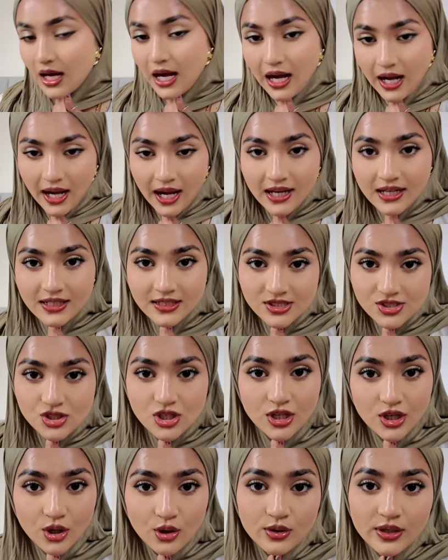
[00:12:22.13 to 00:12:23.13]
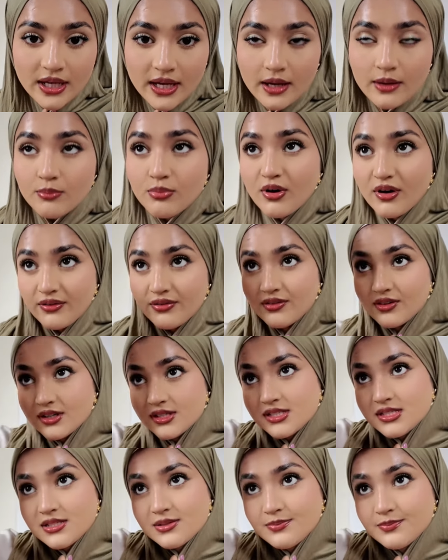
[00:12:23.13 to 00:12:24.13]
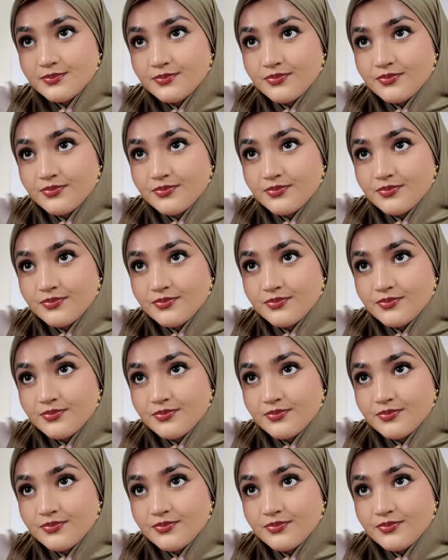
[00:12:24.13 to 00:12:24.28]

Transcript: I literally only ate breakfast